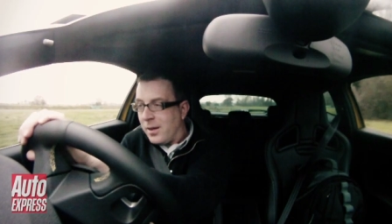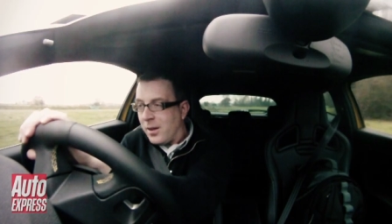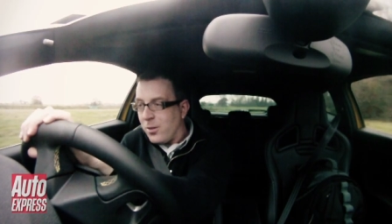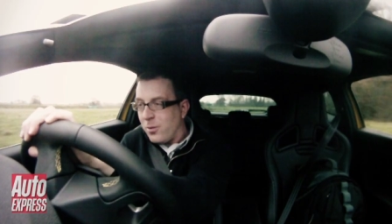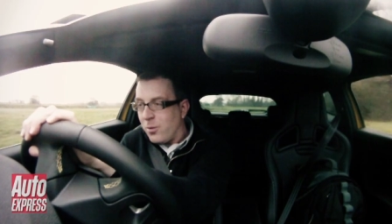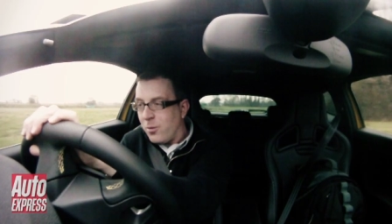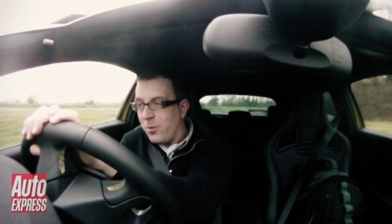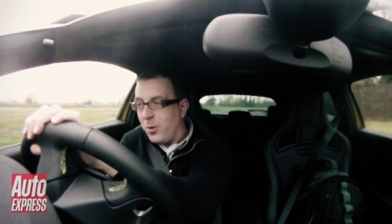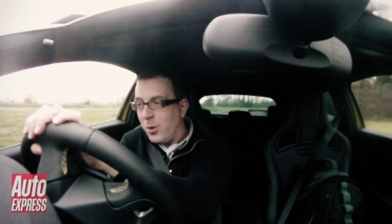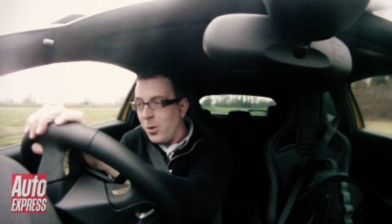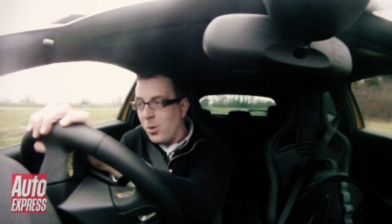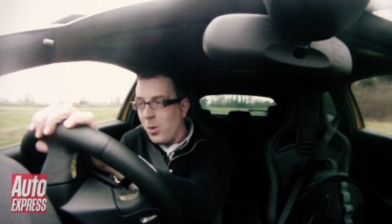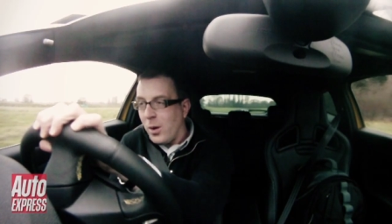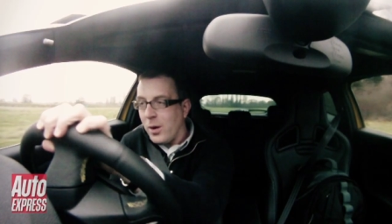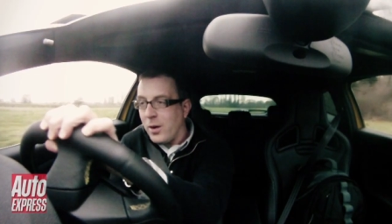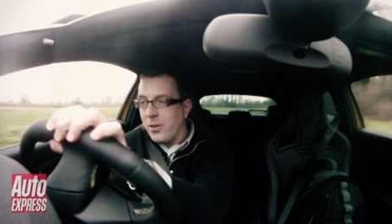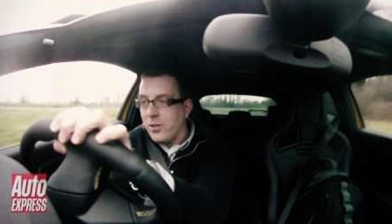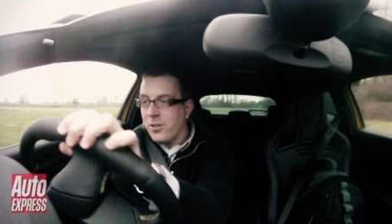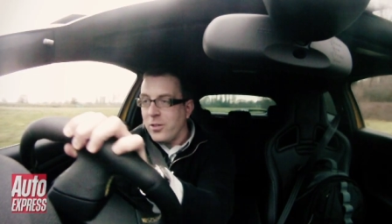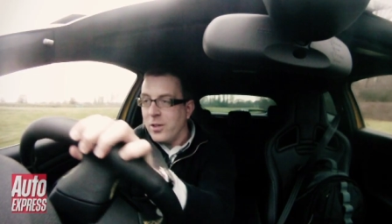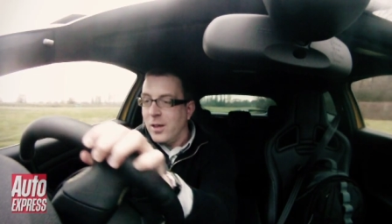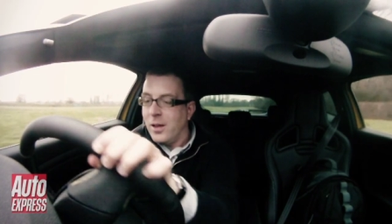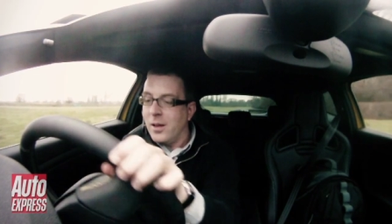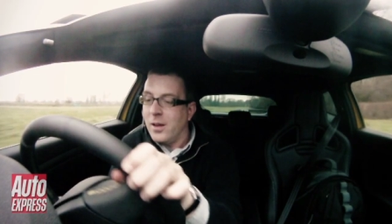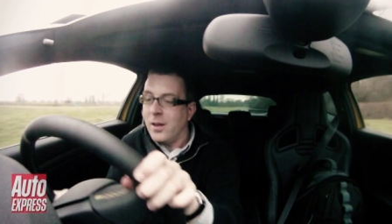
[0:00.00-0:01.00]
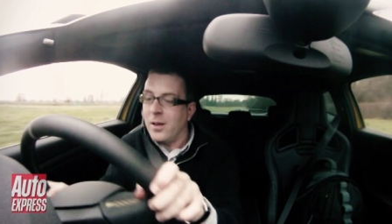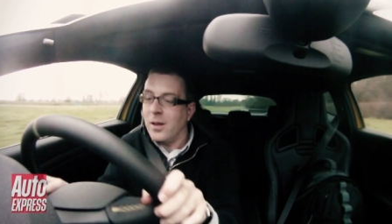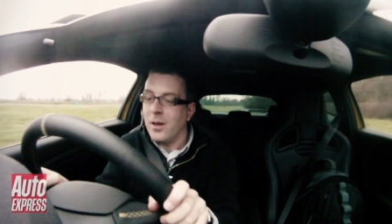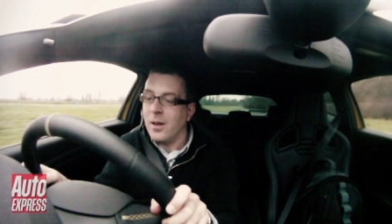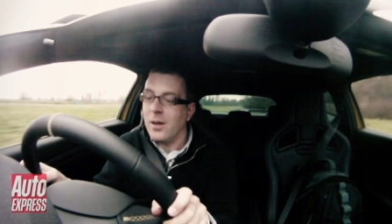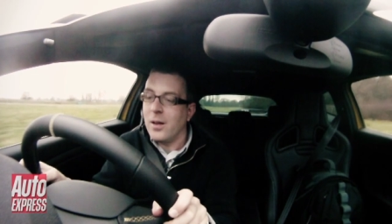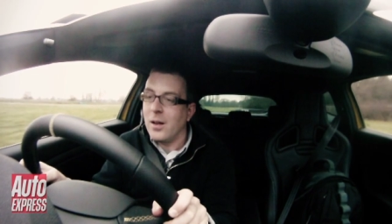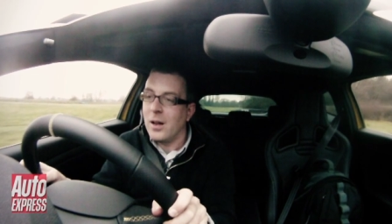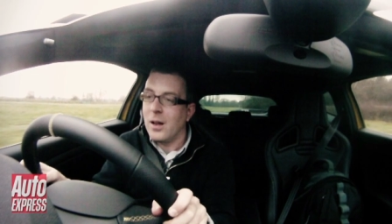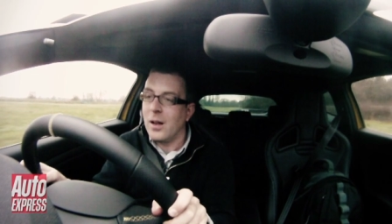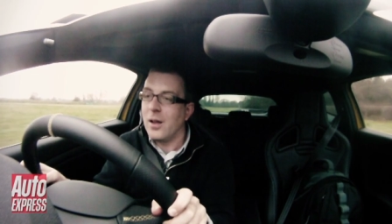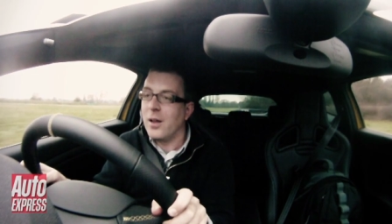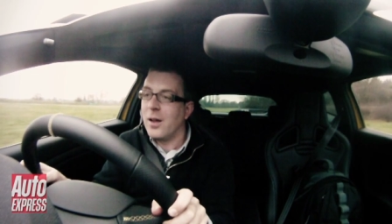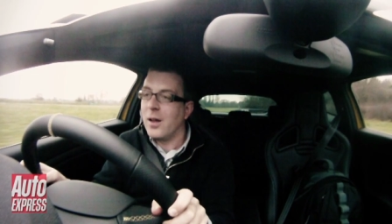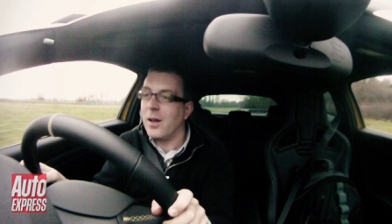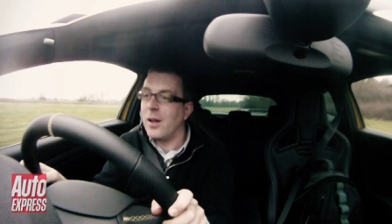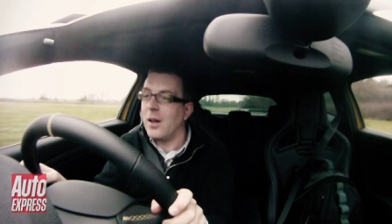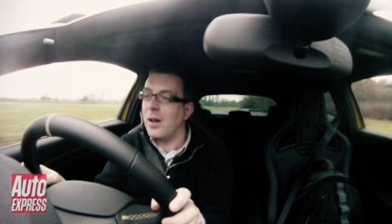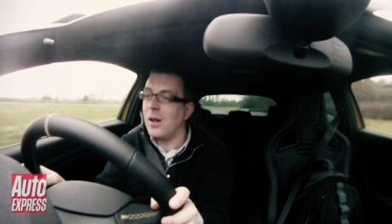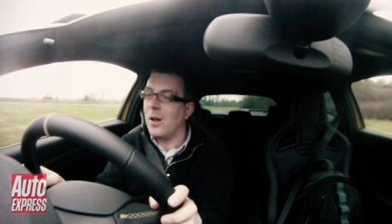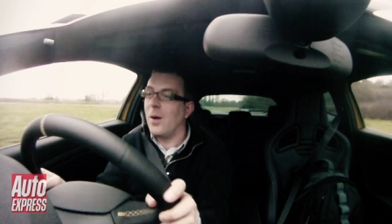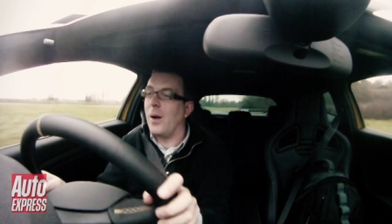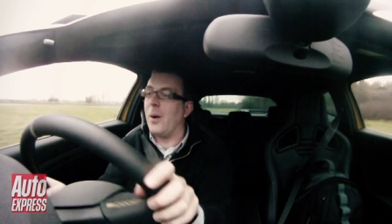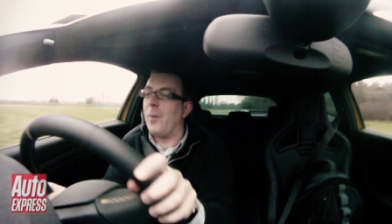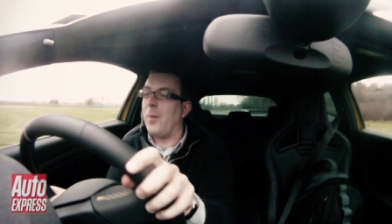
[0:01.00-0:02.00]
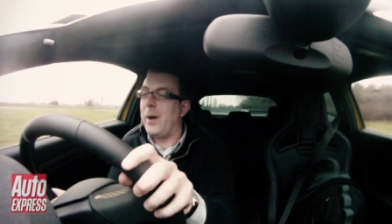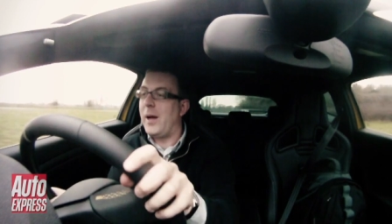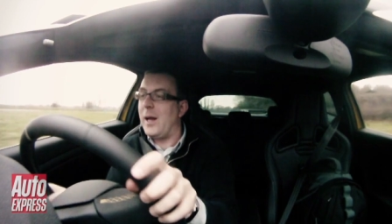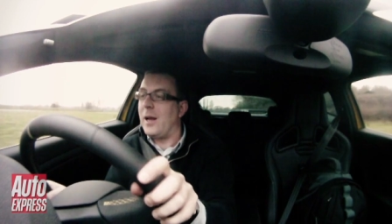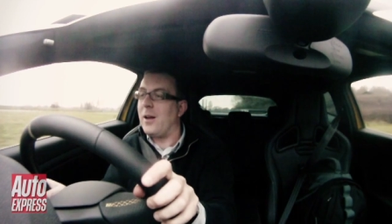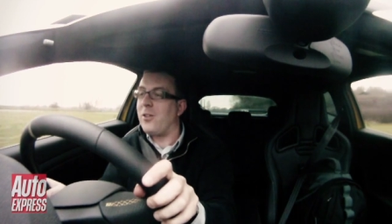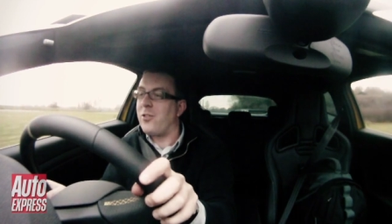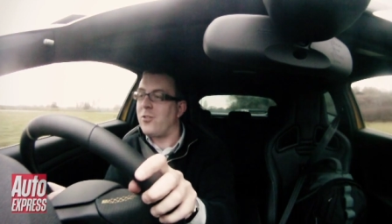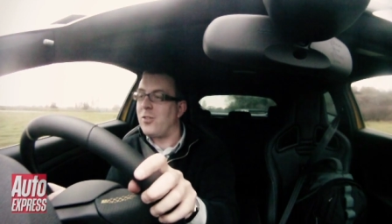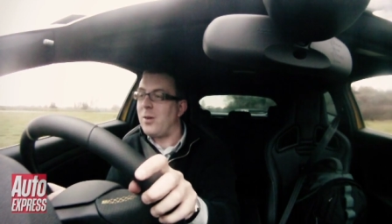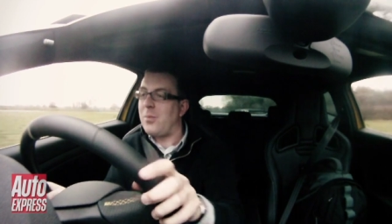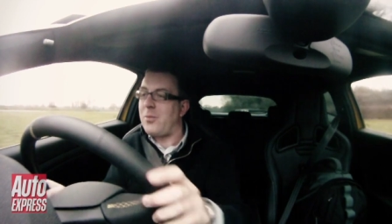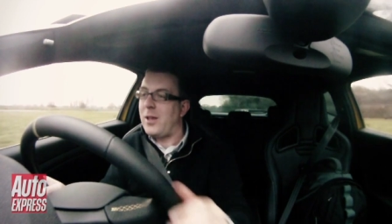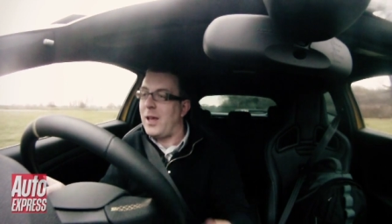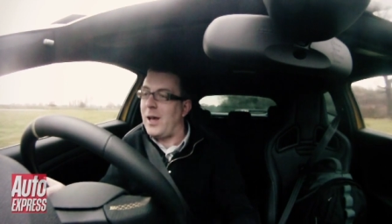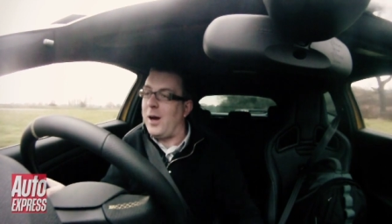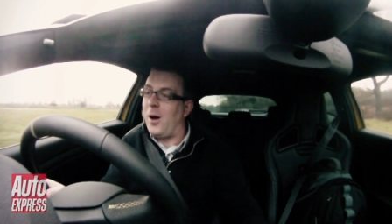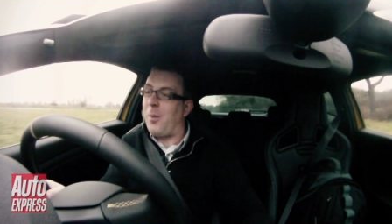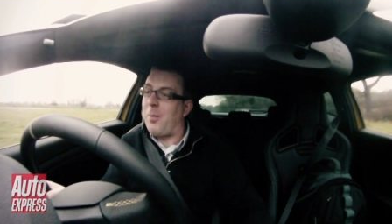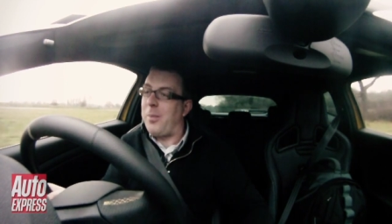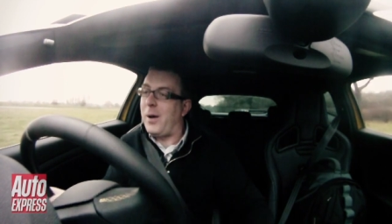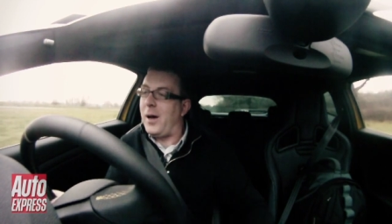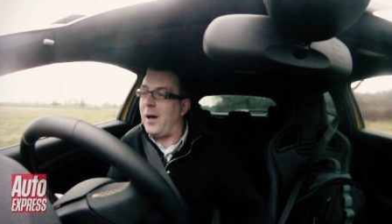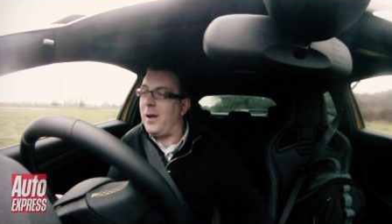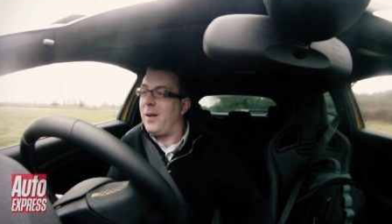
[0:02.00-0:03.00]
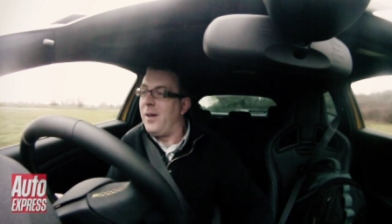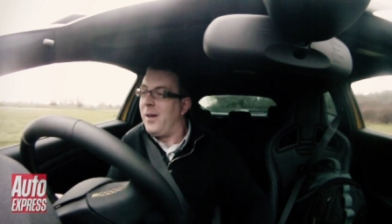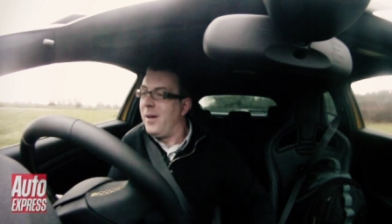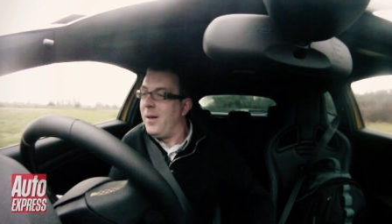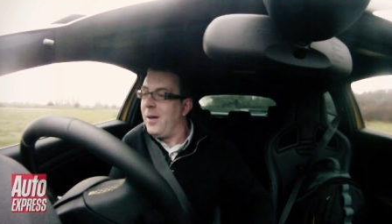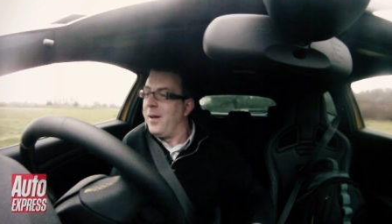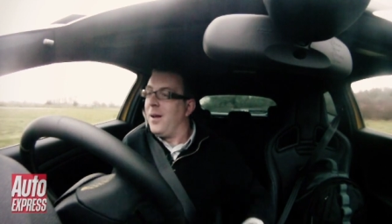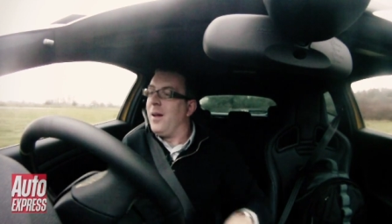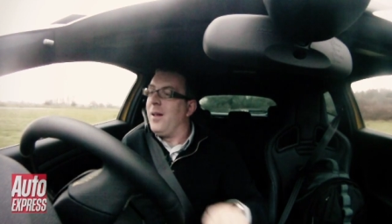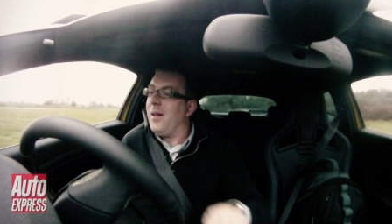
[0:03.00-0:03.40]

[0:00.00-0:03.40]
it doesn't feel quite as lightweight and stripped out, but